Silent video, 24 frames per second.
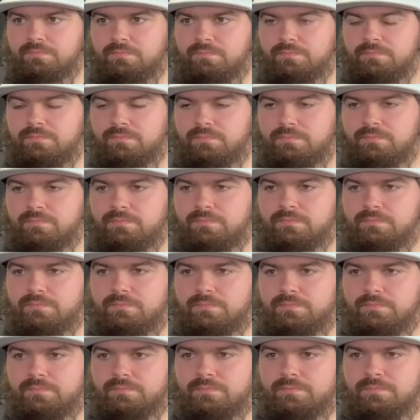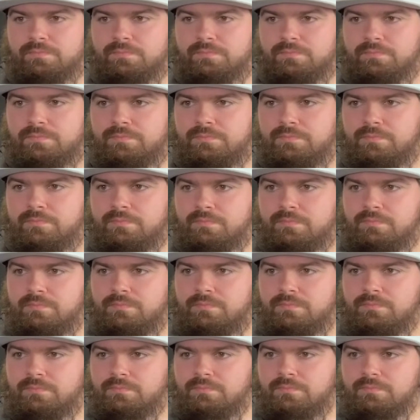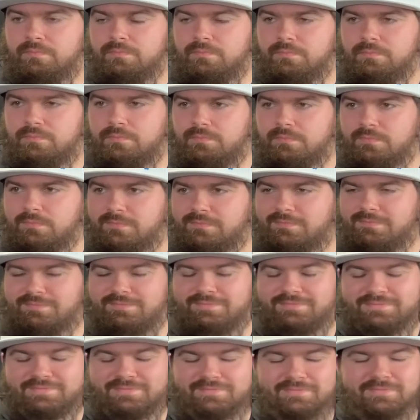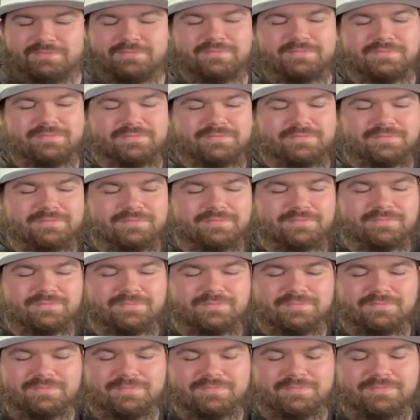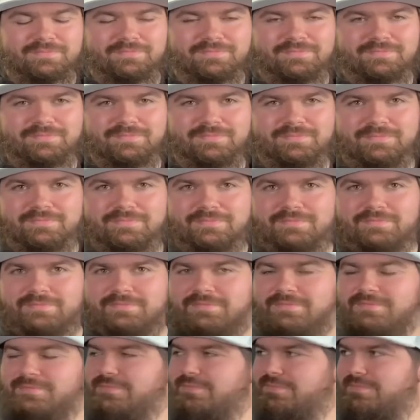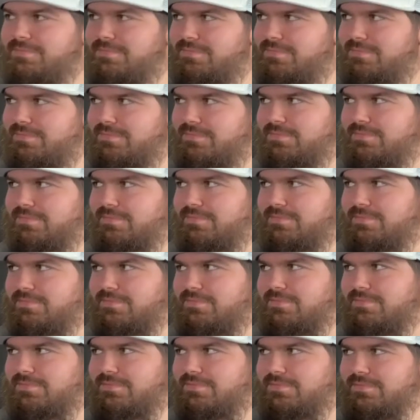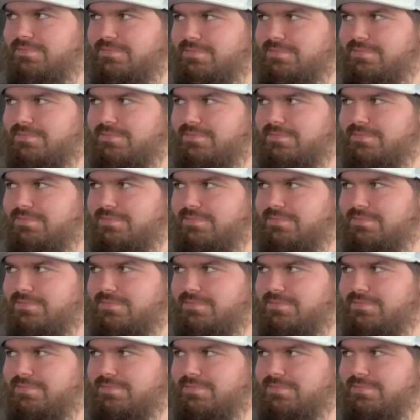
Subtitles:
(not speaking)